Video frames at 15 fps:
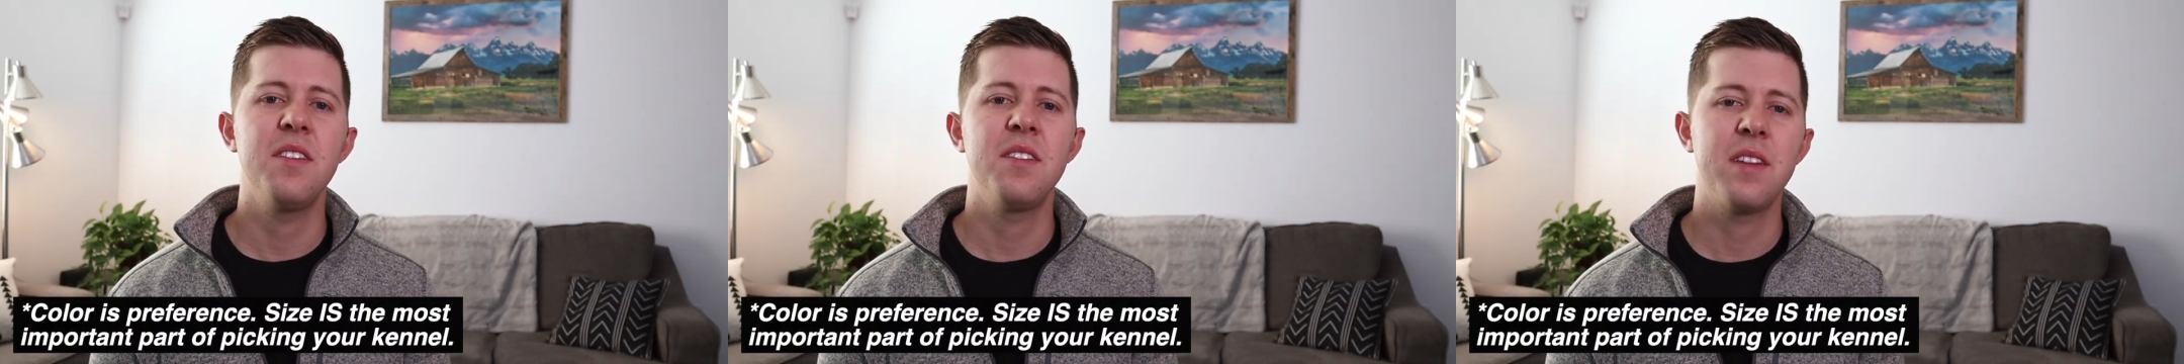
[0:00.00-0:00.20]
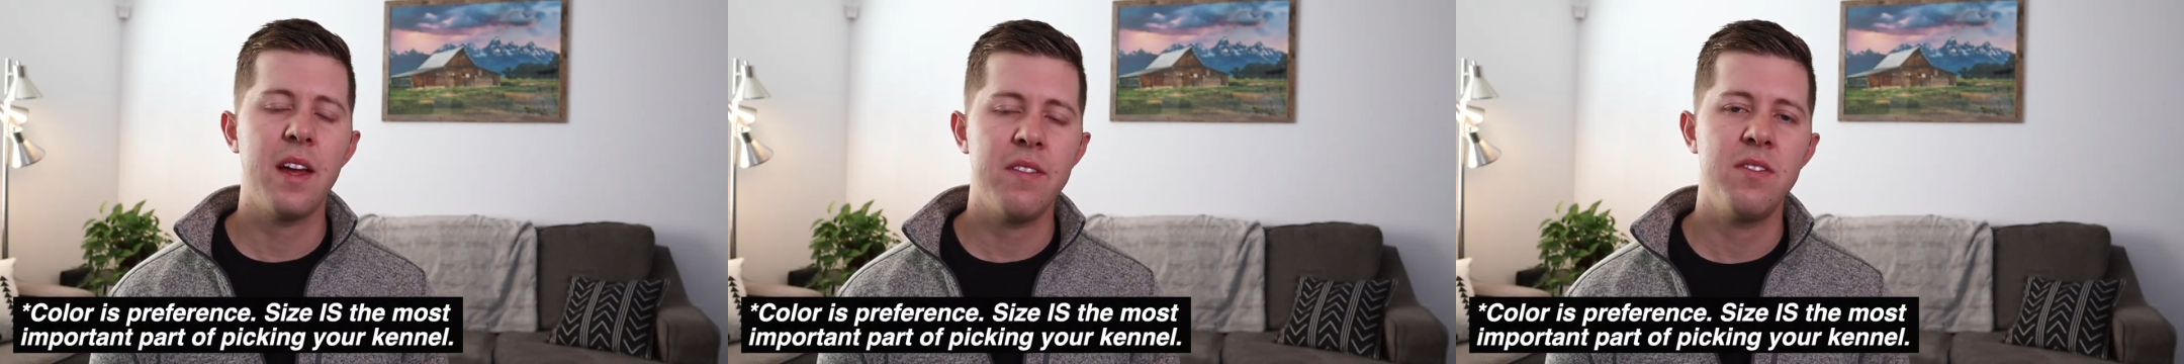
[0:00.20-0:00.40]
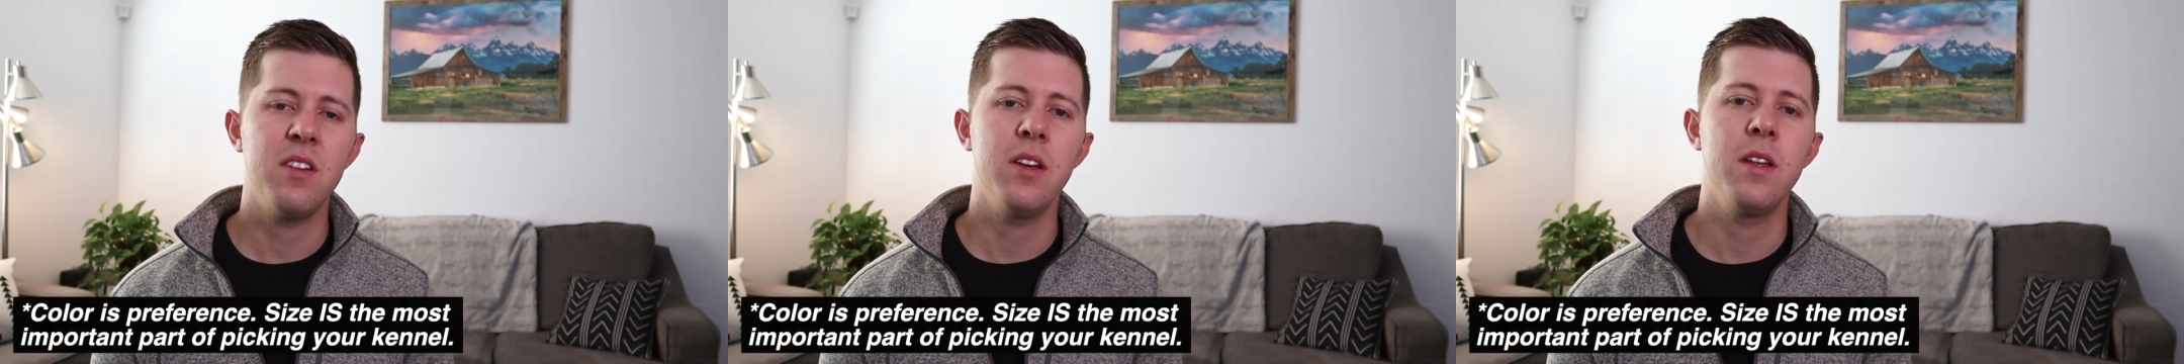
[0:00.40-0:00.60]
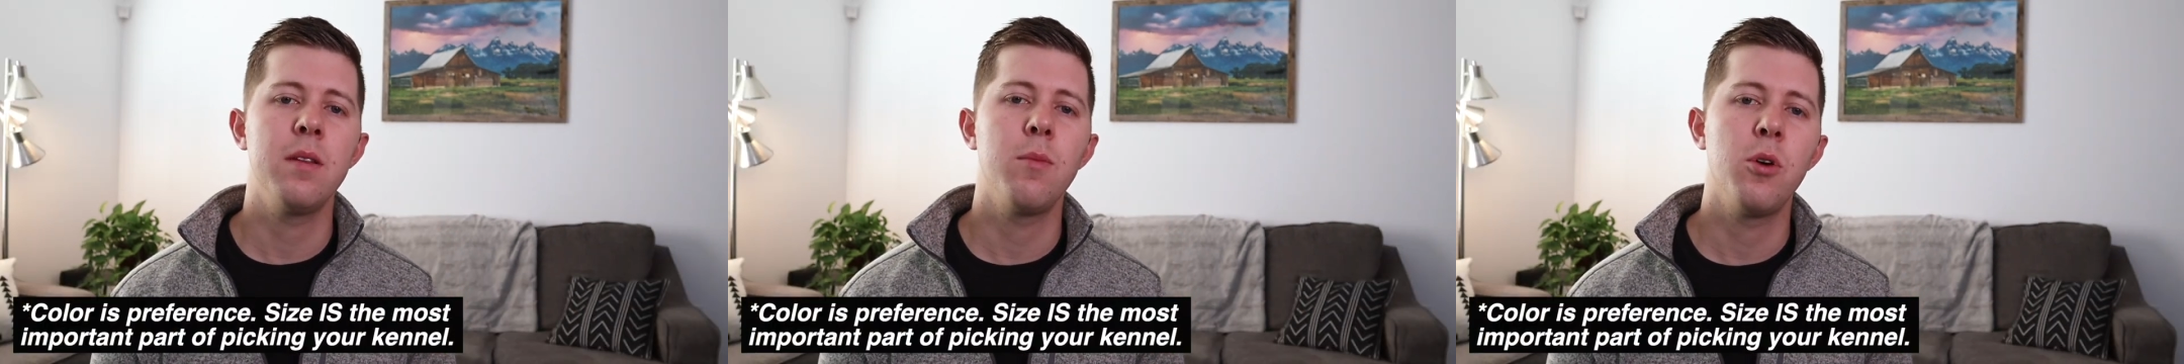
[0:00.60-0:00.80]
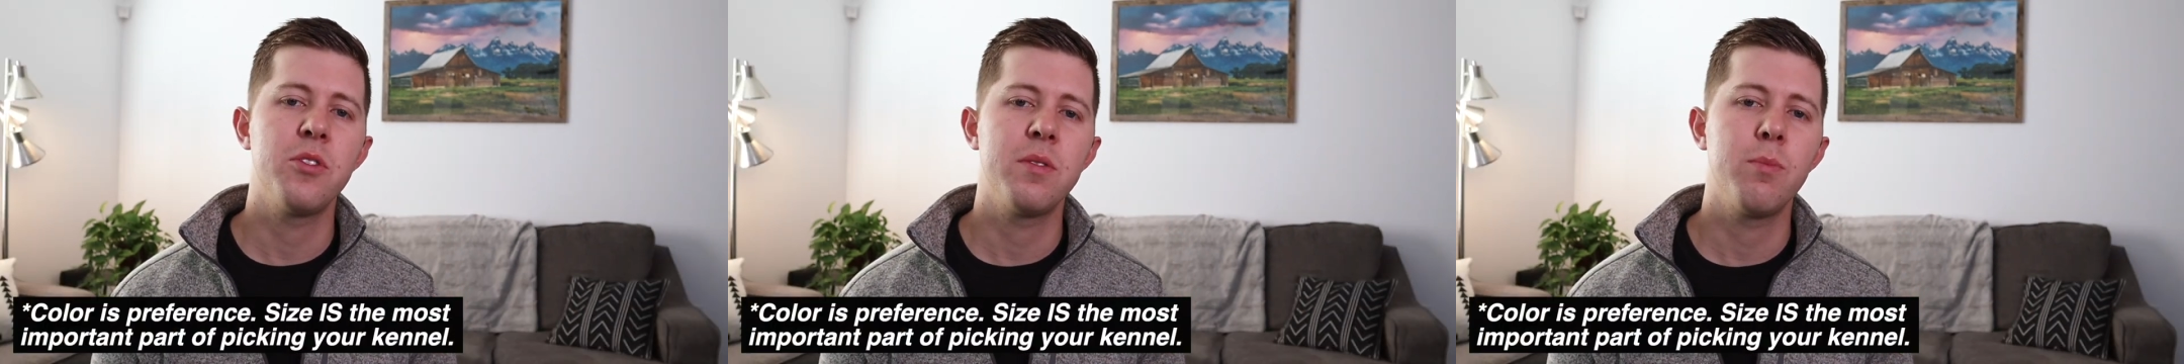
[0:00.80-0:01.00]
is definitely the
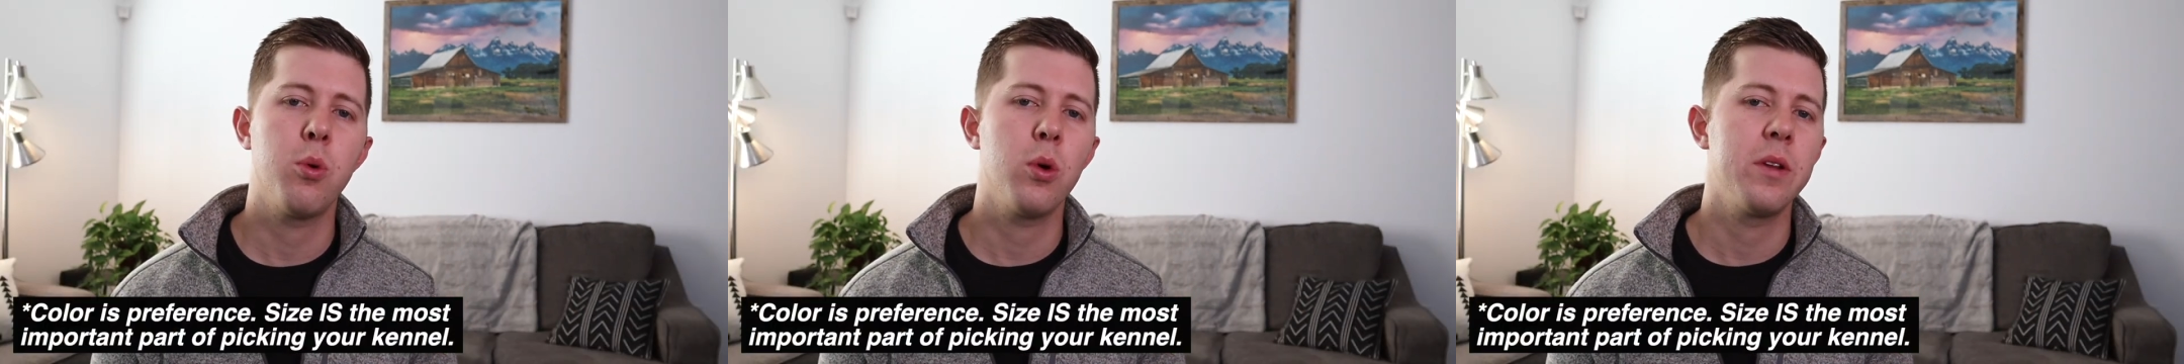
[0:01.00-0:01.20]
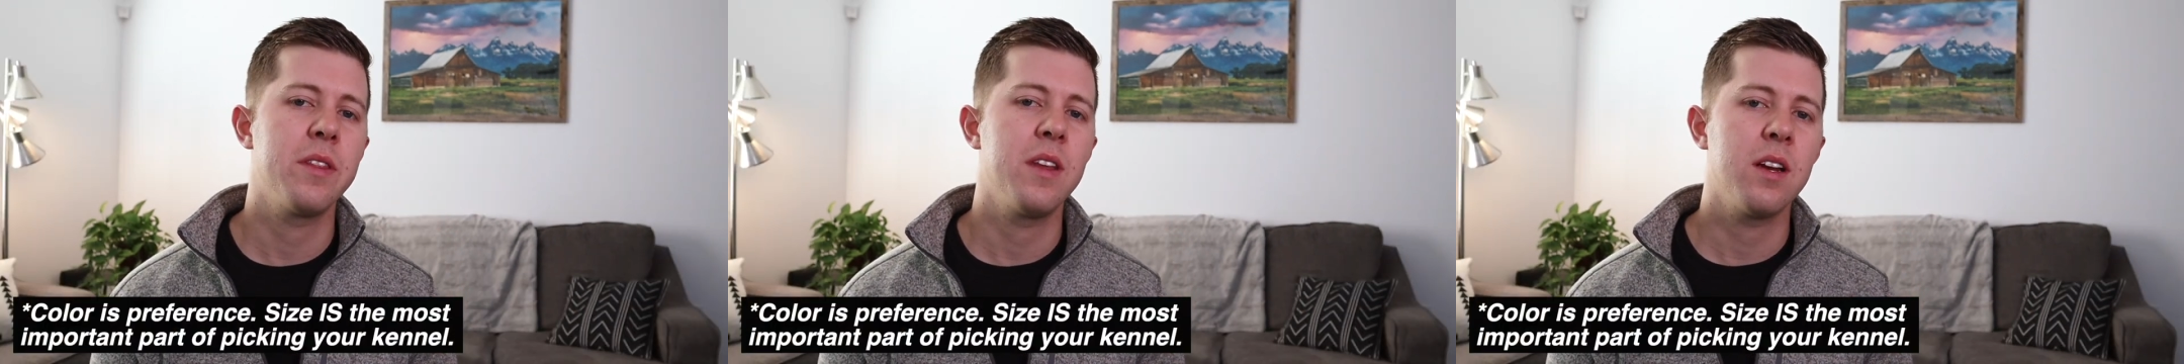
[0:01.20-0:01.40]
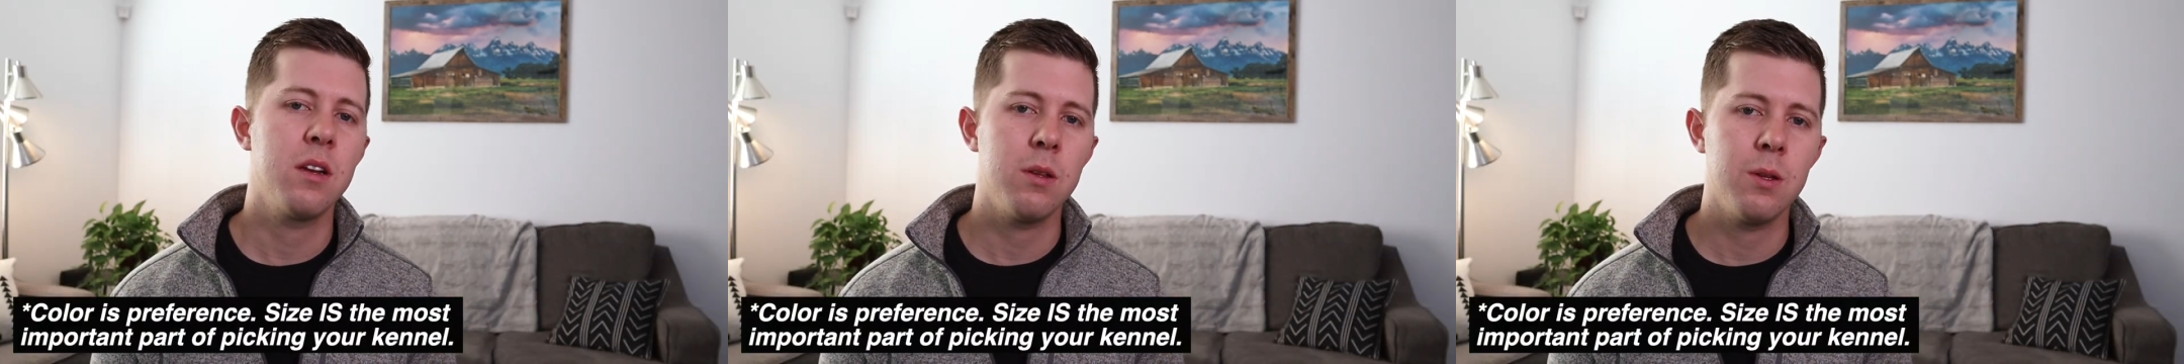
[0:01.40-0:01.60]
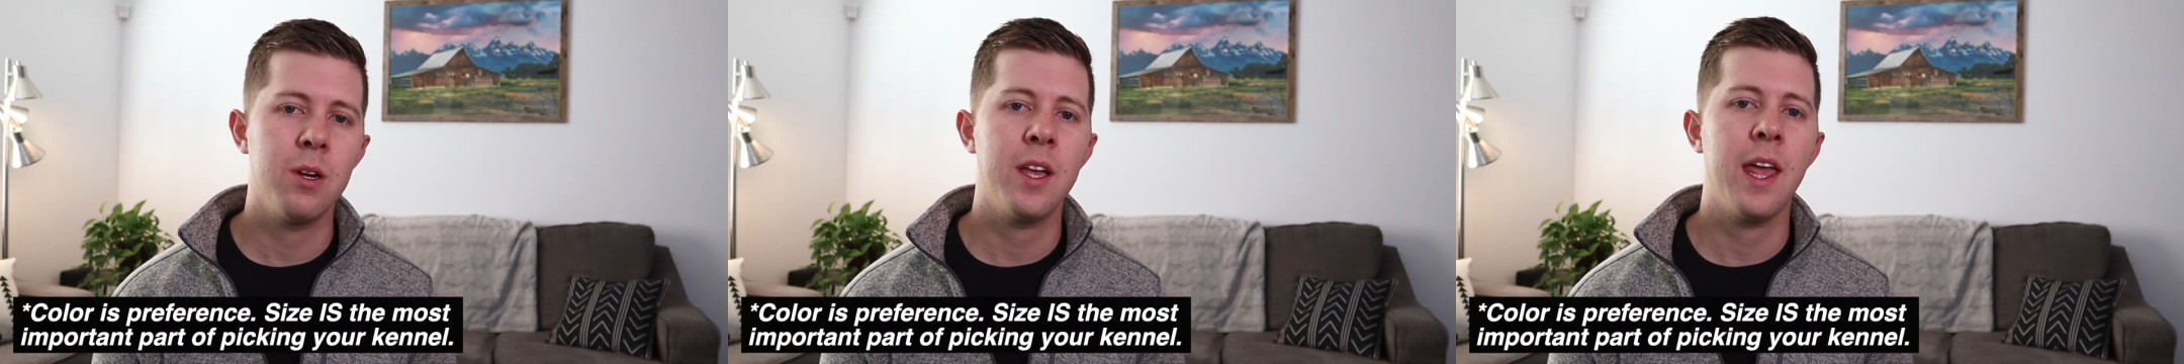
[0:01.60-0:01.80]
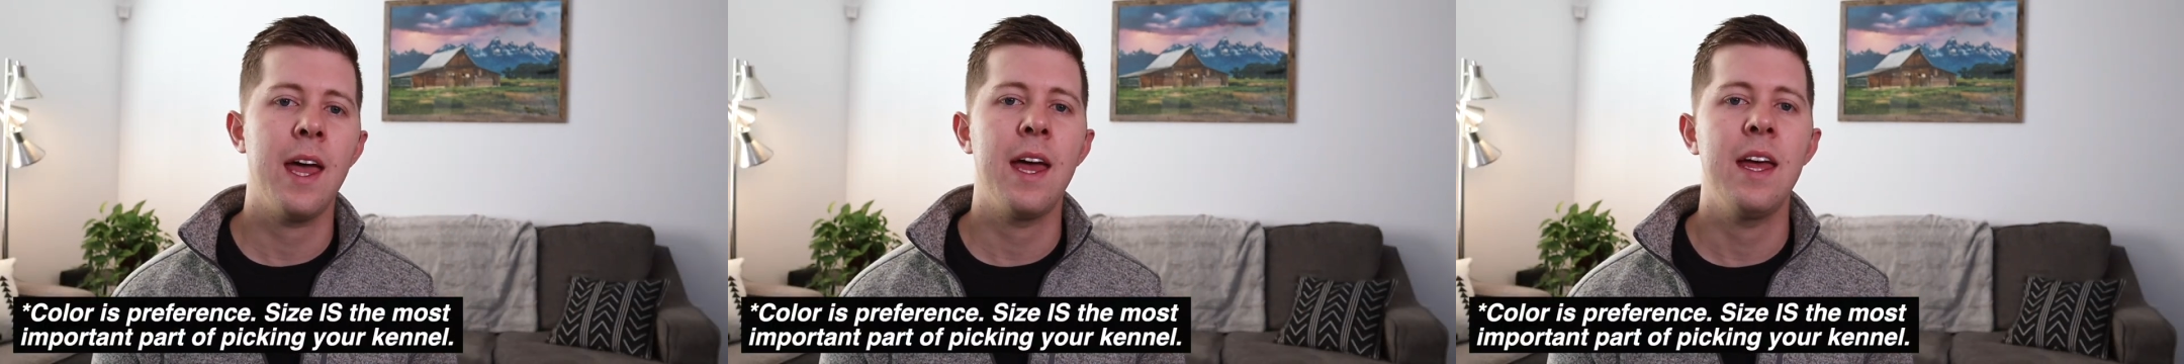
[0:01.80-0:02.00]
most important thing to
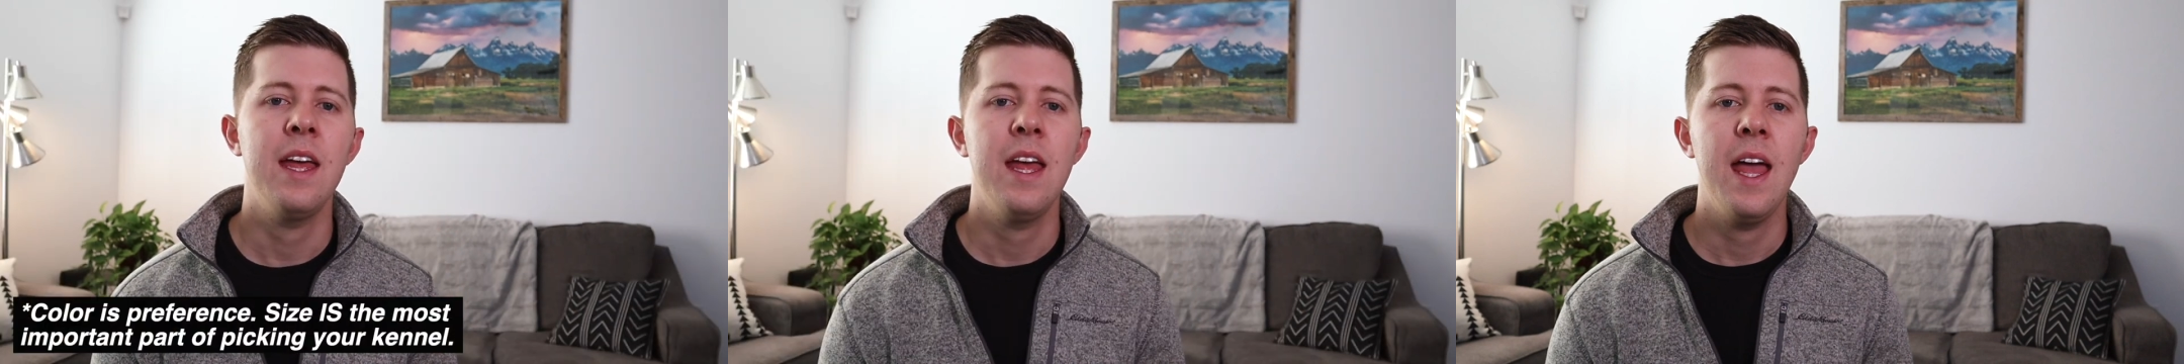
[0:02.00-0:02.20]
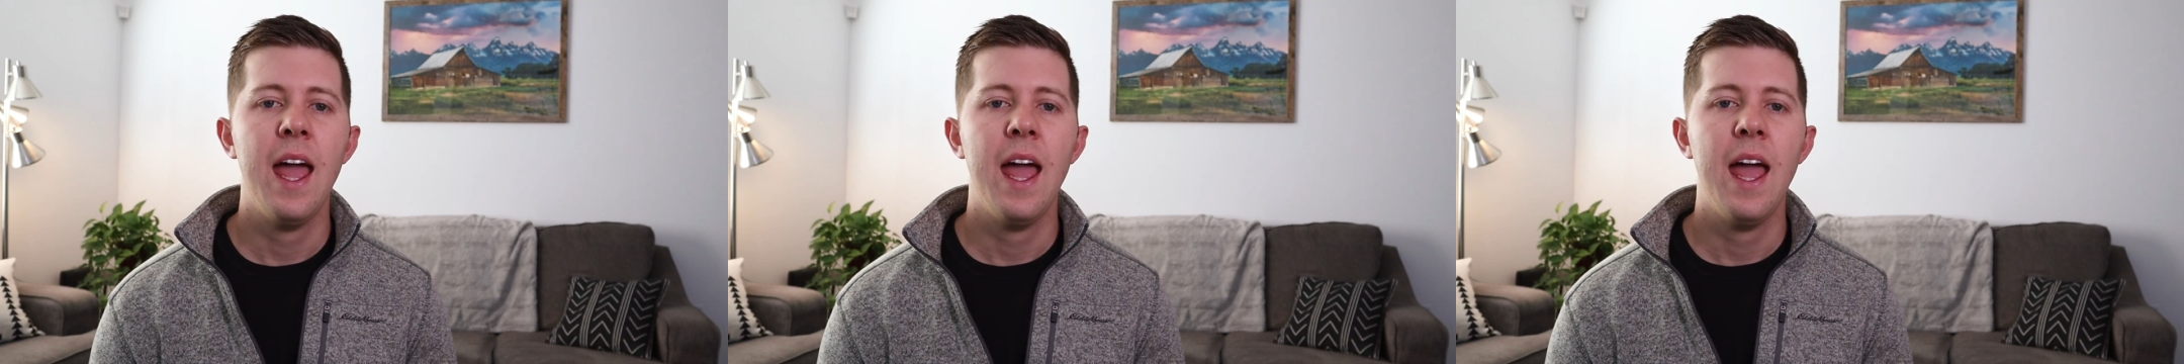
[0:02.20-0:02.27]
look at,